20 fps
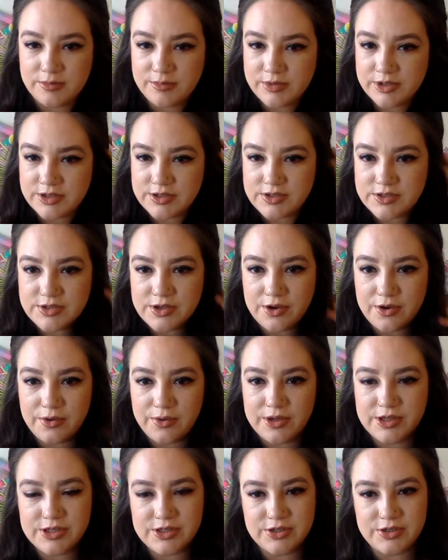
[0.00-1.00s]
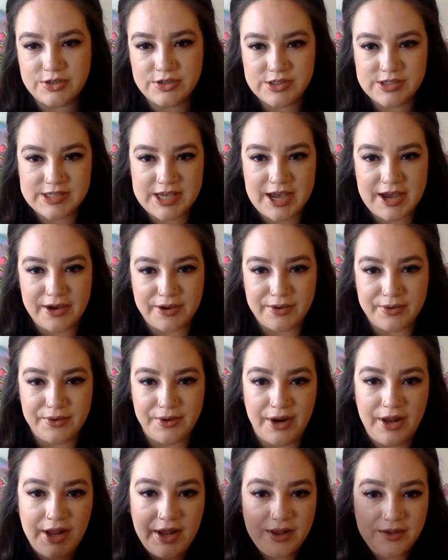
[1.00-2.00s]
So it turns out
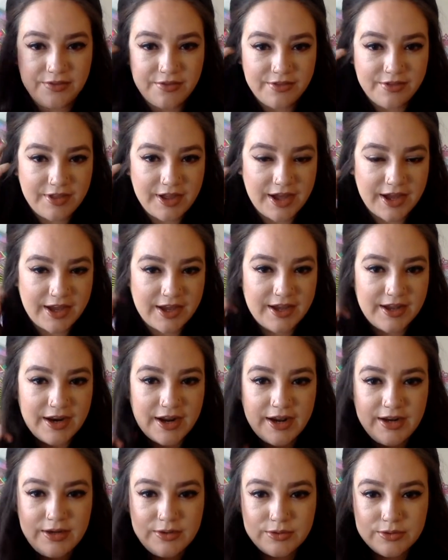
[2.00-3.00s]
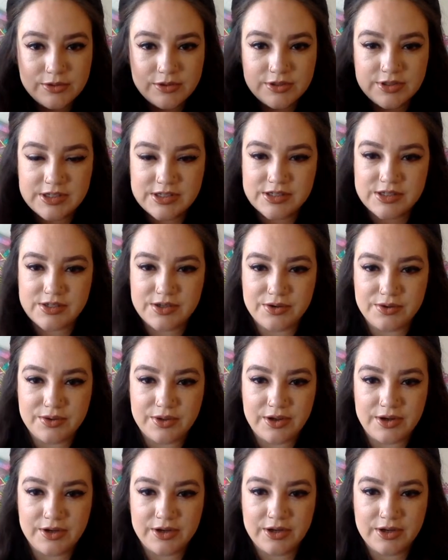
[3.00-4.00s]
that I ordered this so
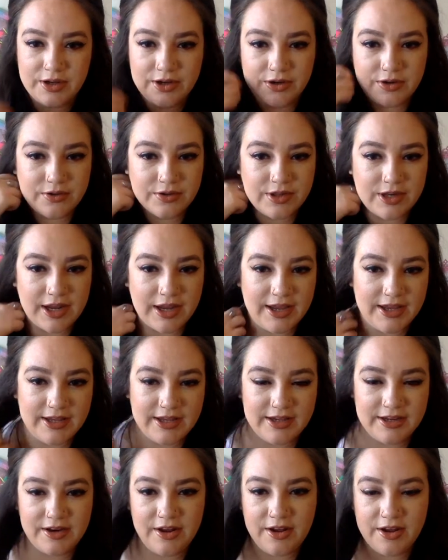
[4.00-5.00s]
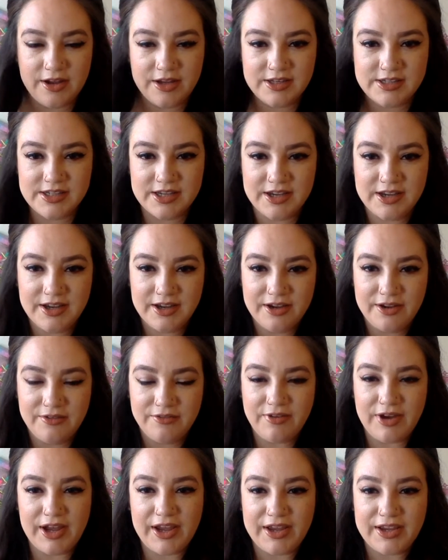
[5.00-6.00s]
long ago that I cannot
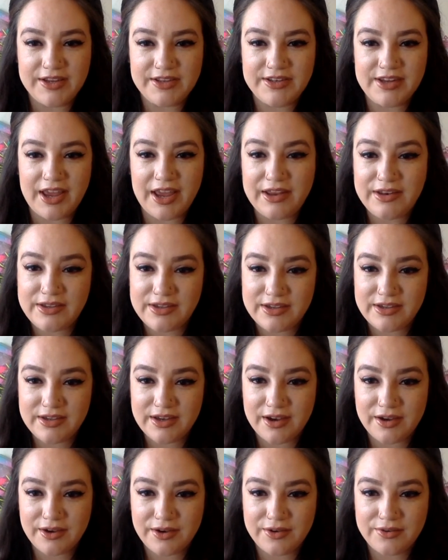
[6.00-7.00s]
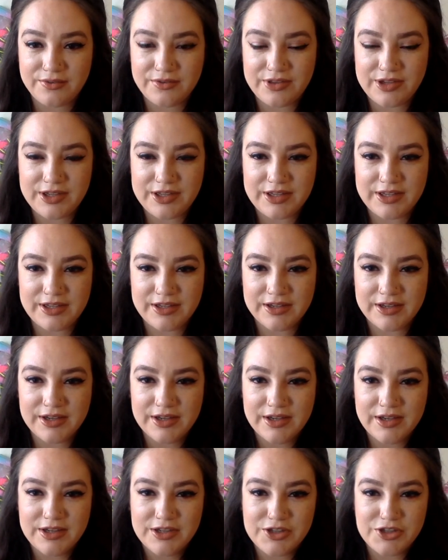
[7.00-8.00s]
find any of the
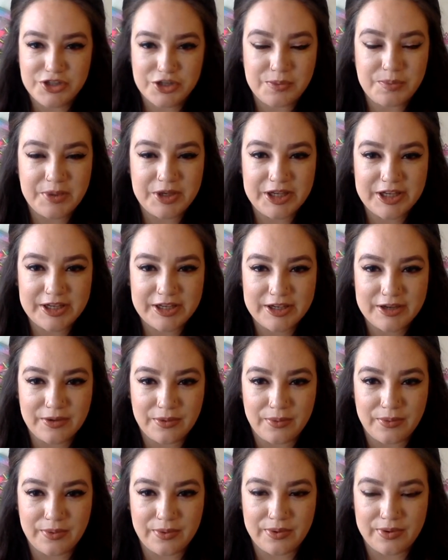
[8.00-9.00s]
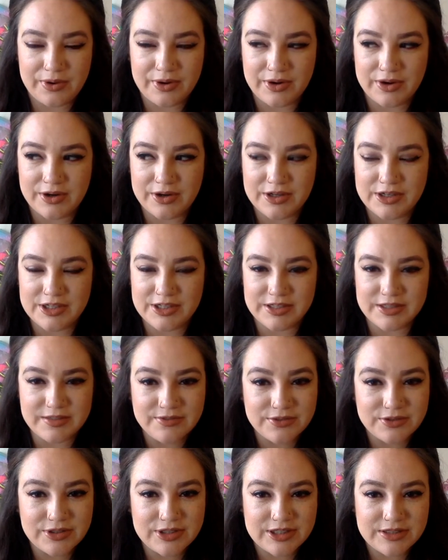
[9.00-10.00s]
shipping or
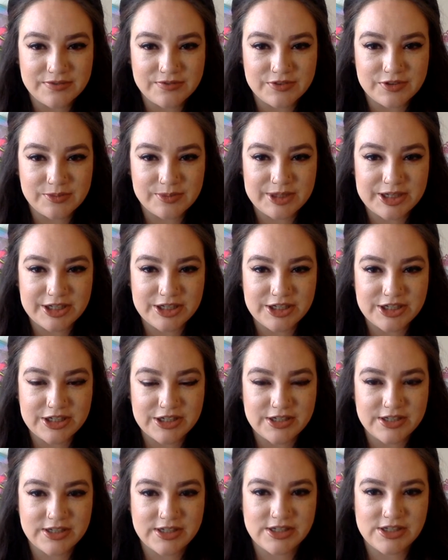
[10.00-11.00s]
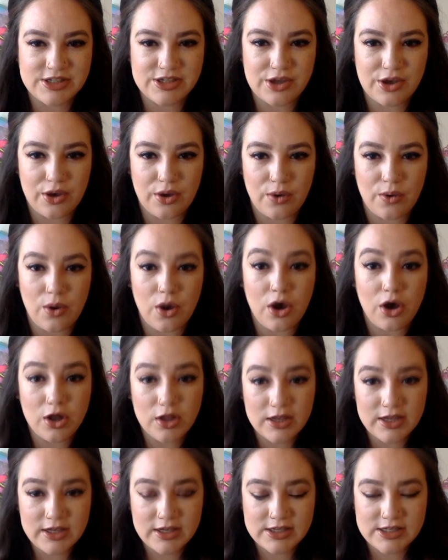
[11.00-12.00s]
delivery information. So all
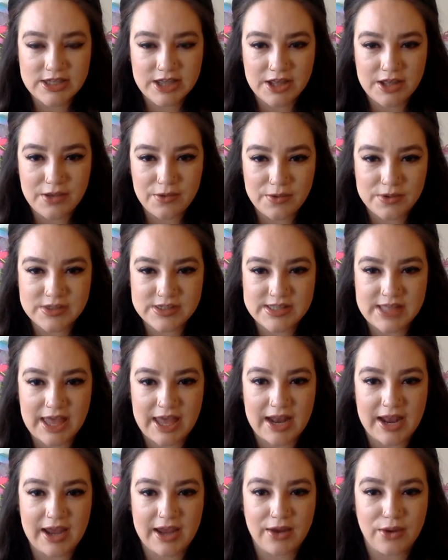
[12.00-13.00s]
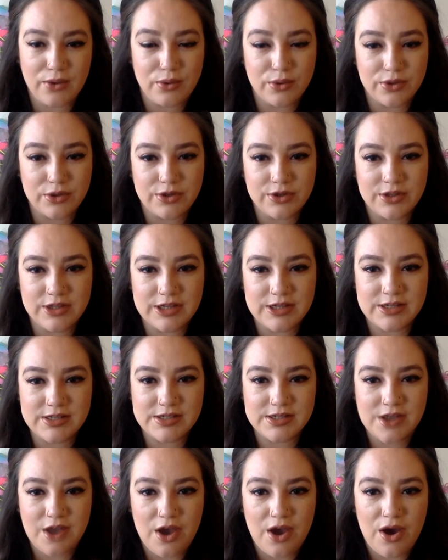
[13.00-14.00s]
I can tell you is that I ordered this
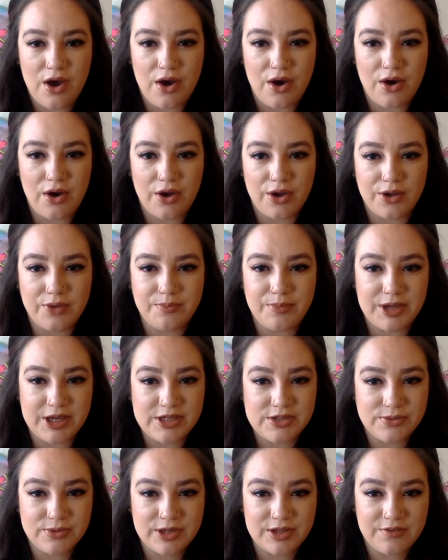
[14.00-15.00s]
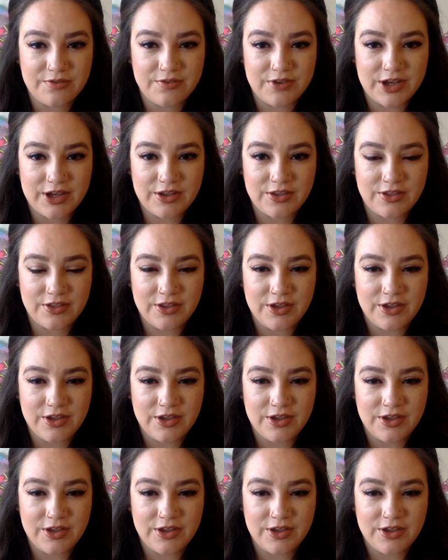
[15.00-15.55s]
on May 25th